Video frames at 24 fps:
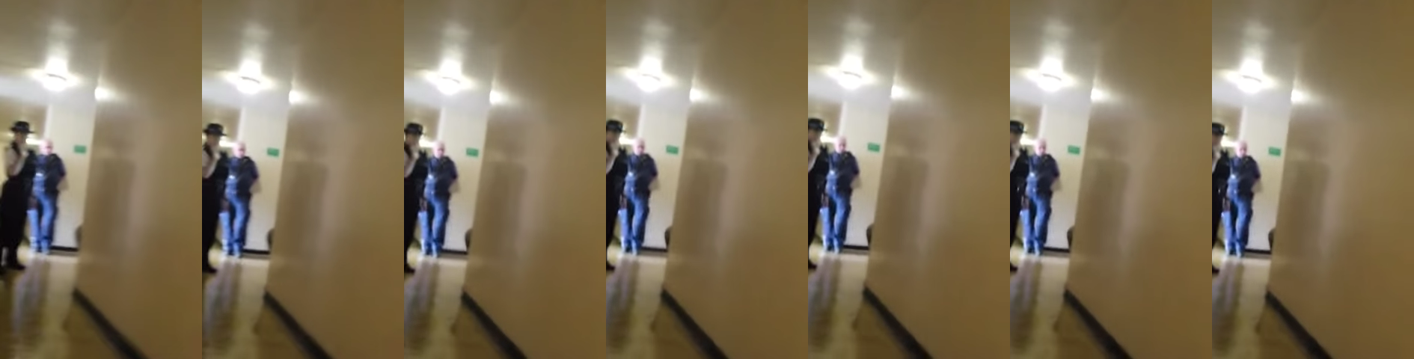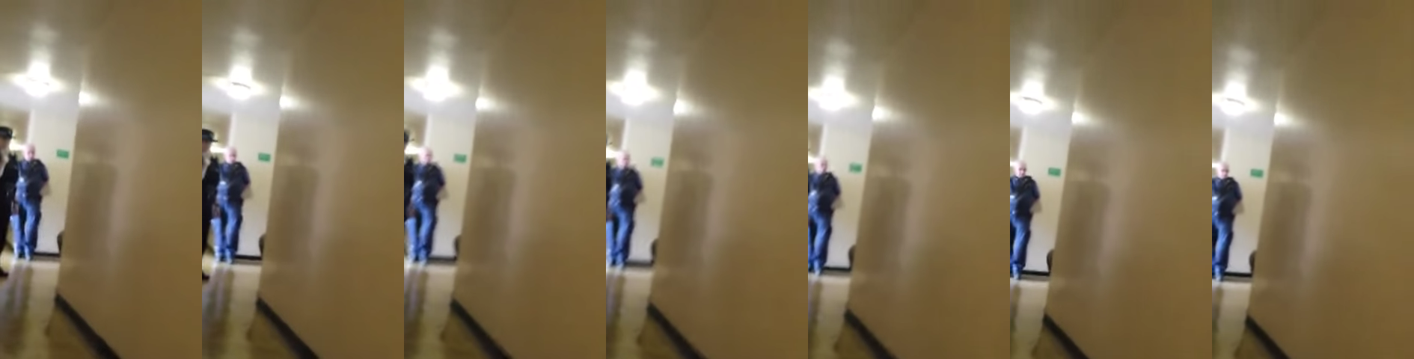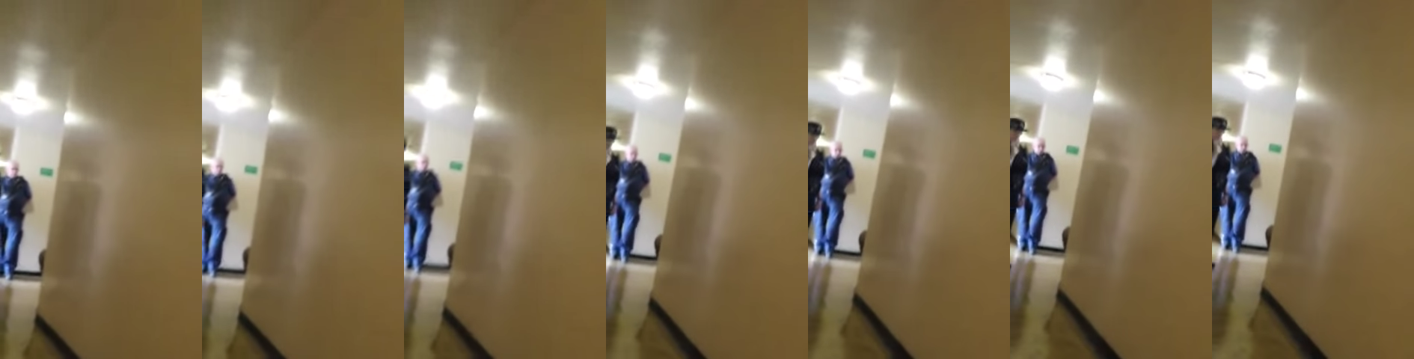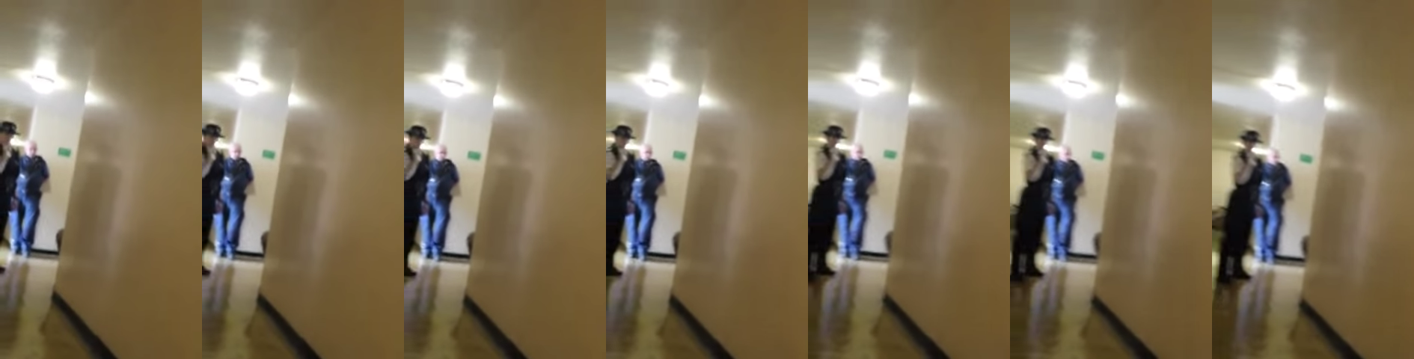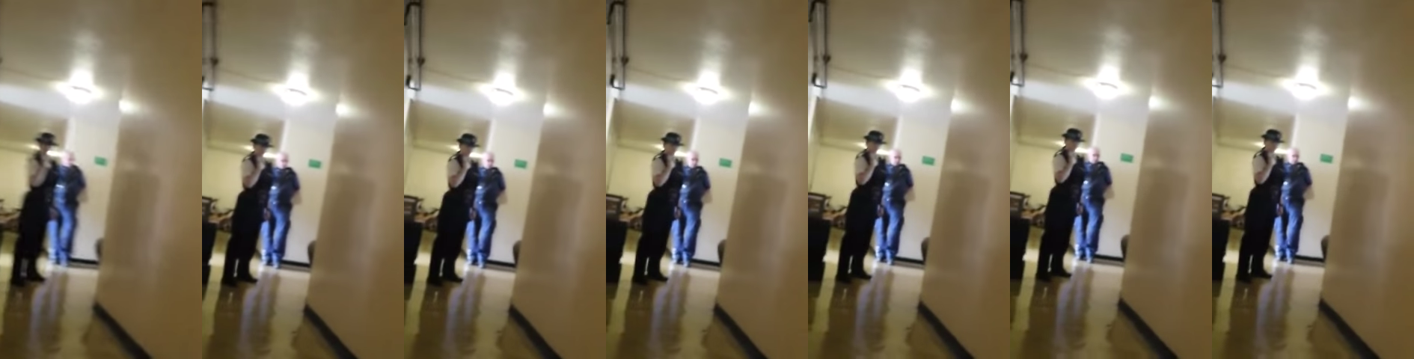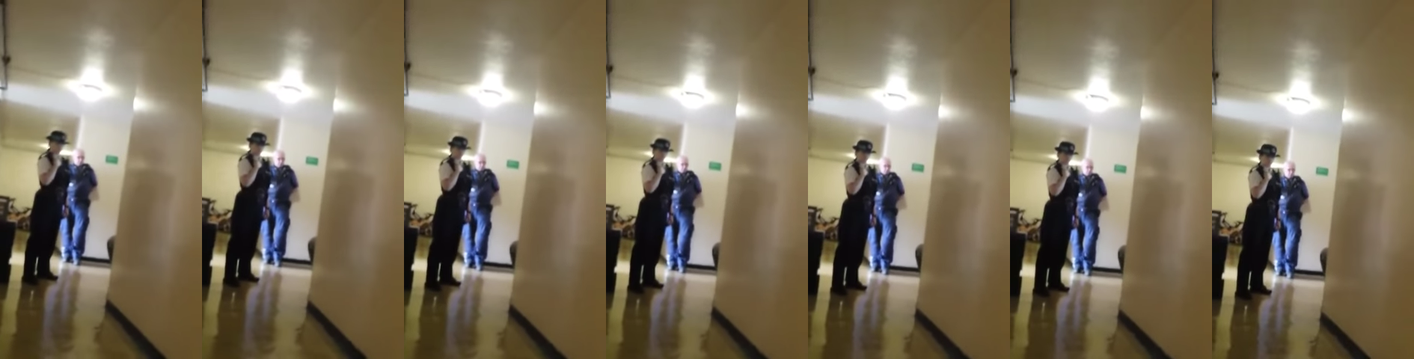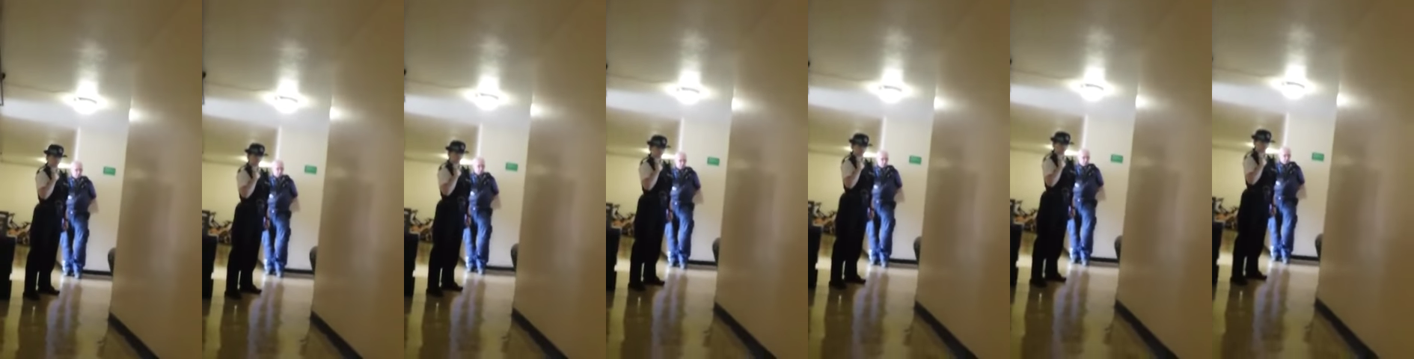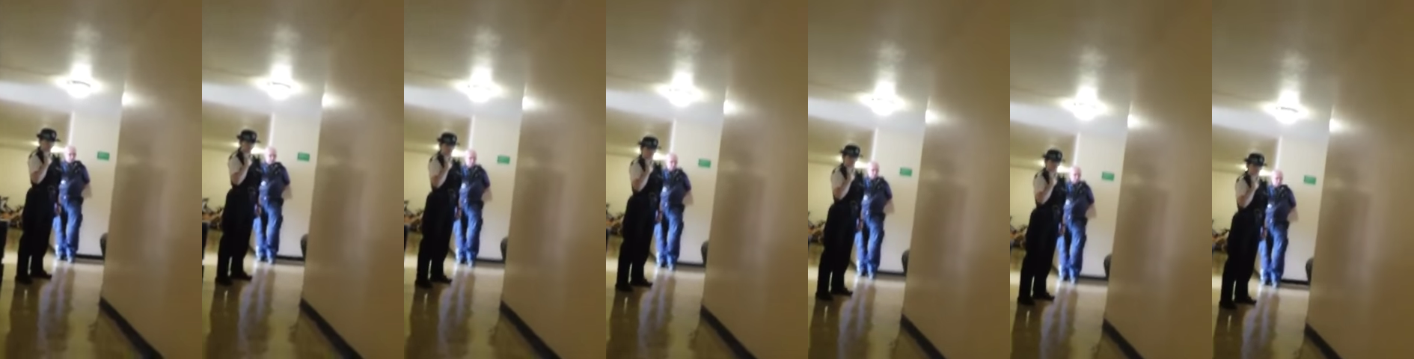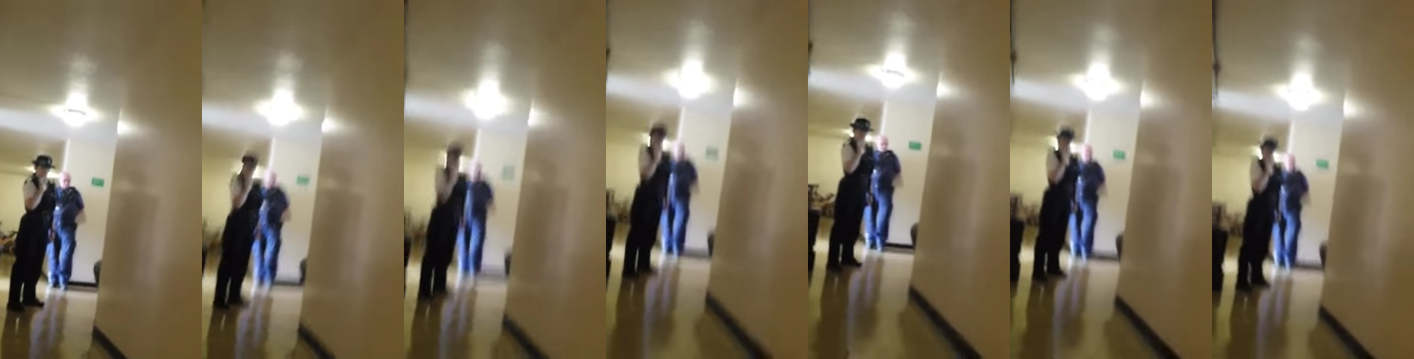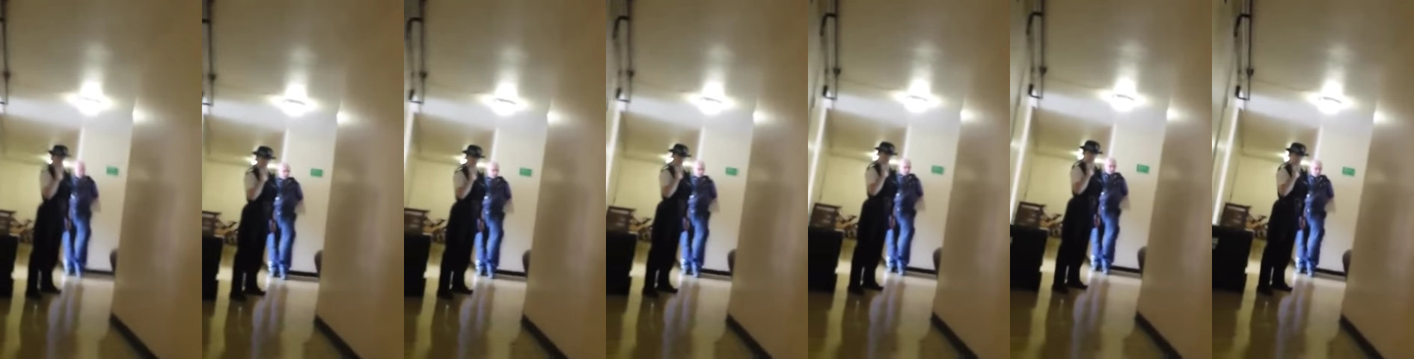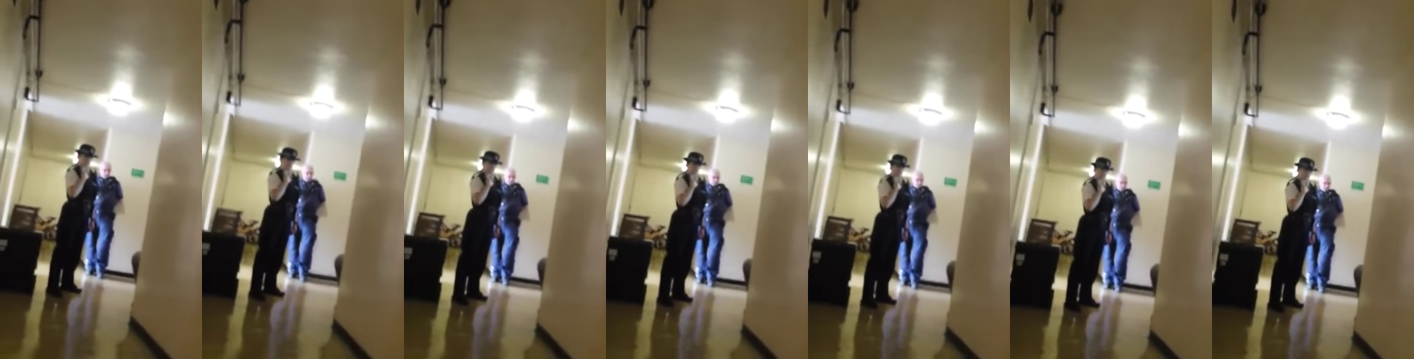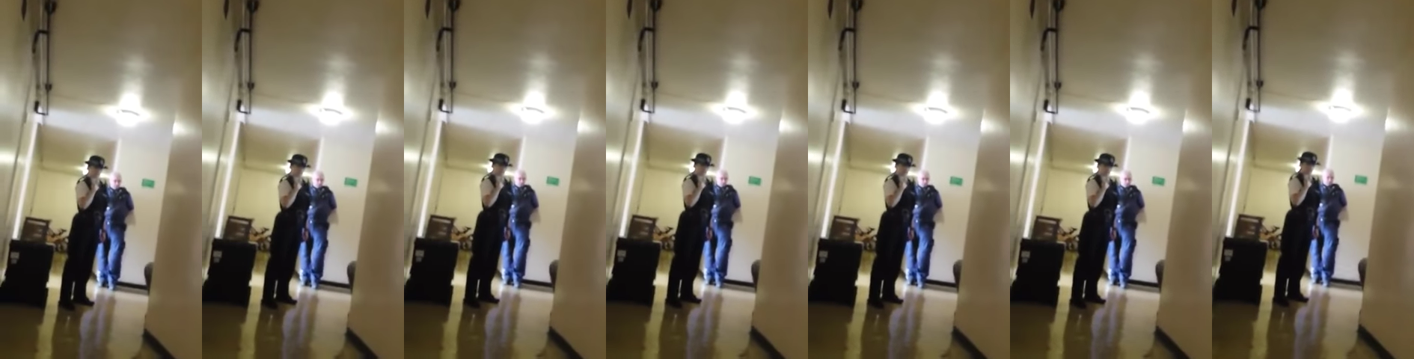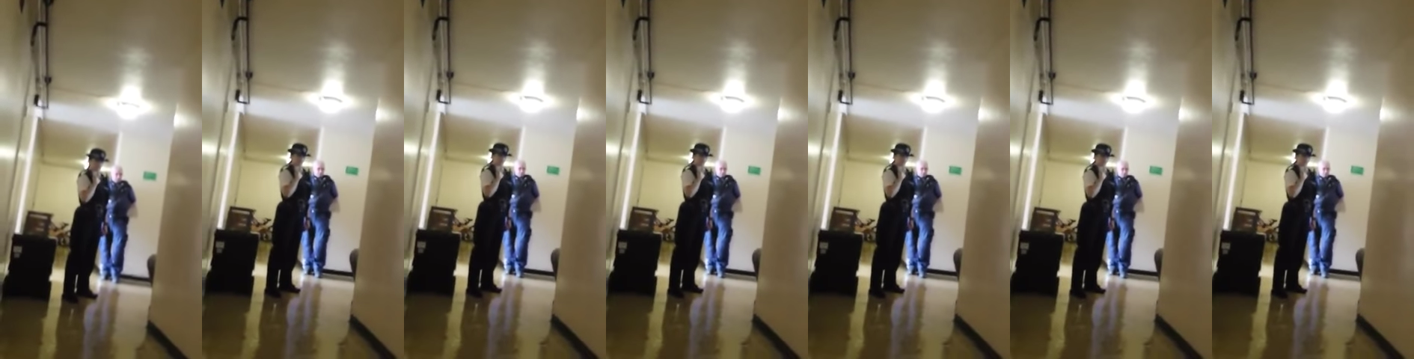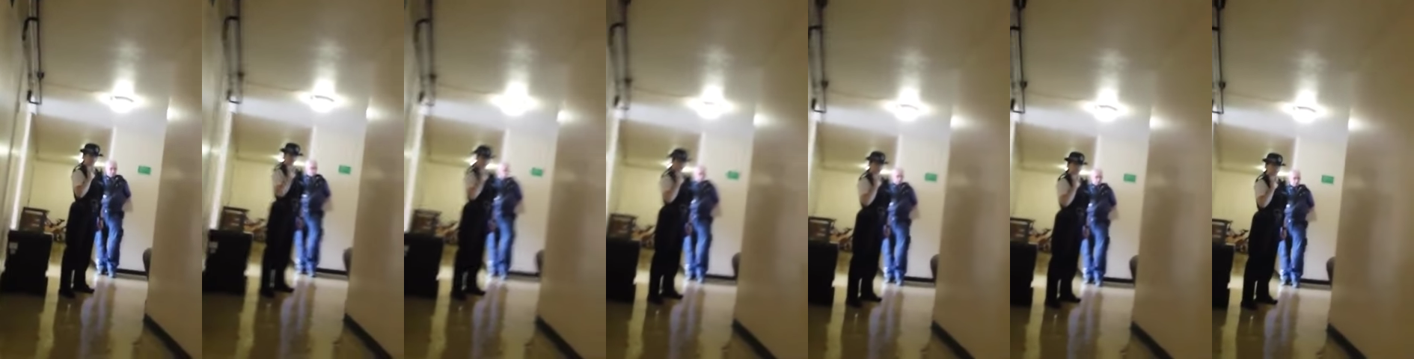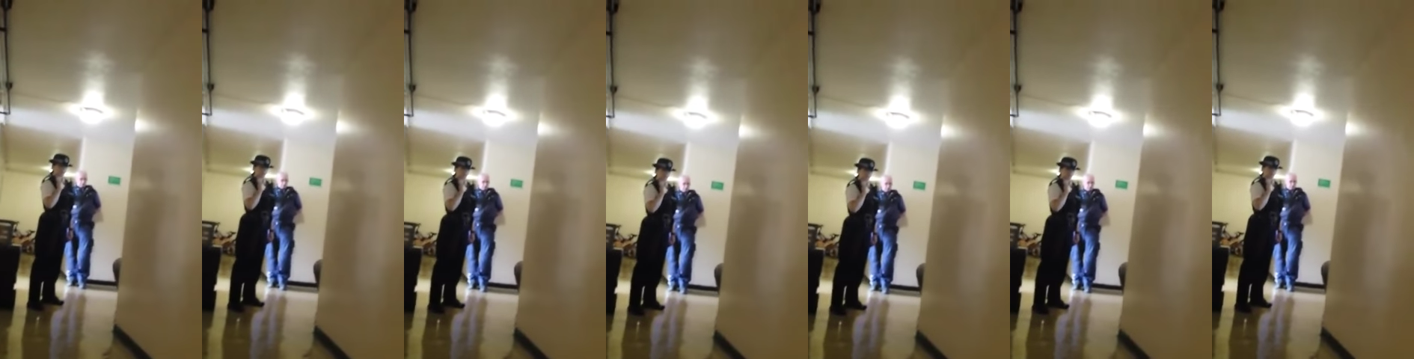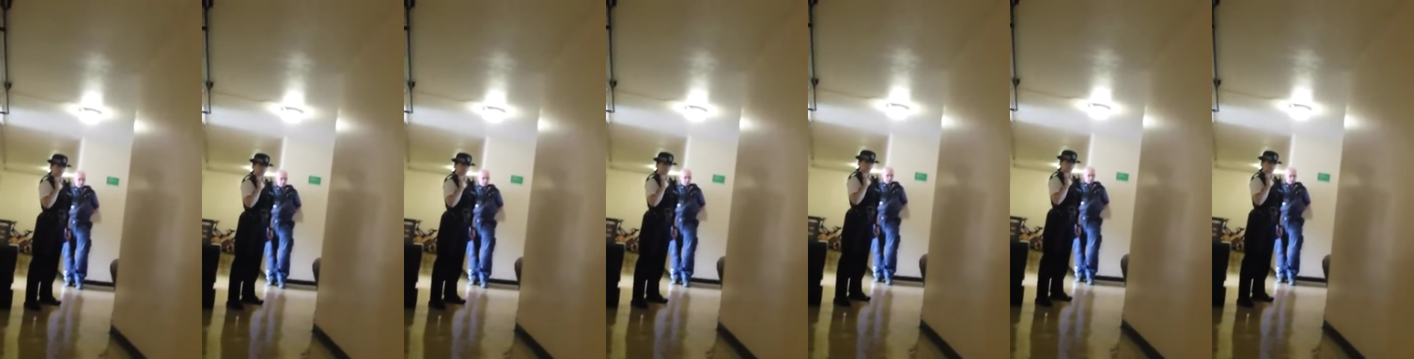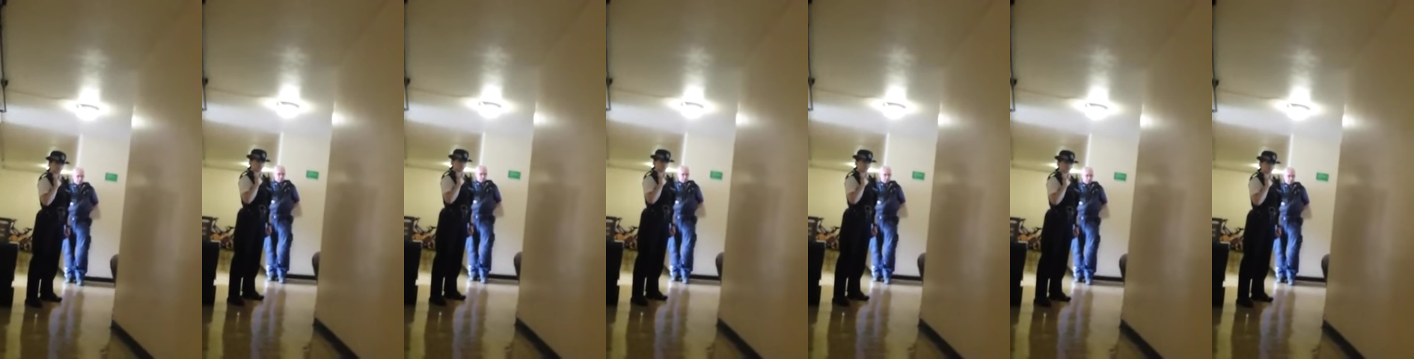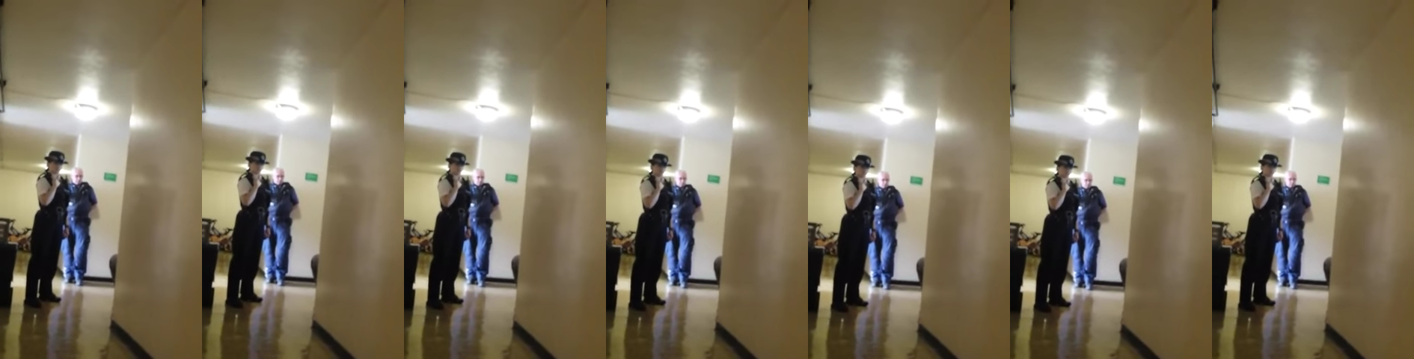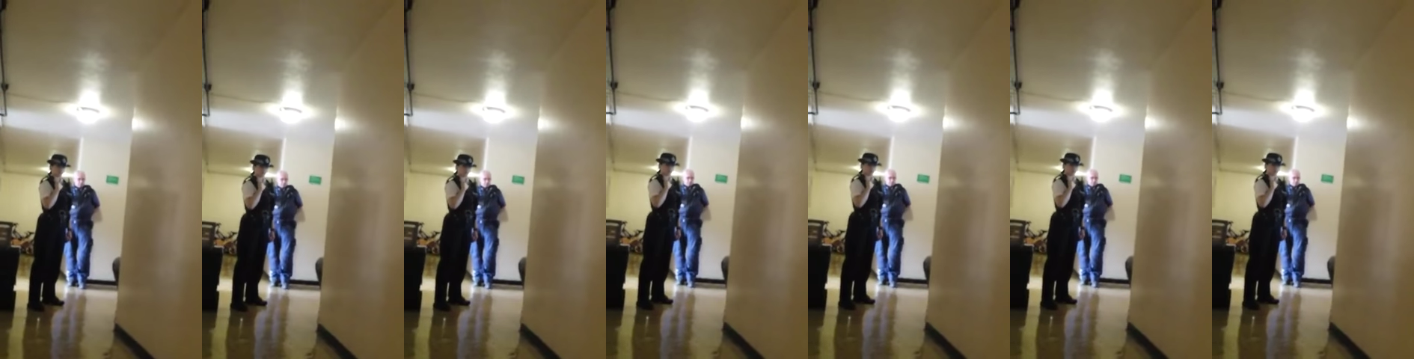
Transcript: Nobody's mouth can be seen.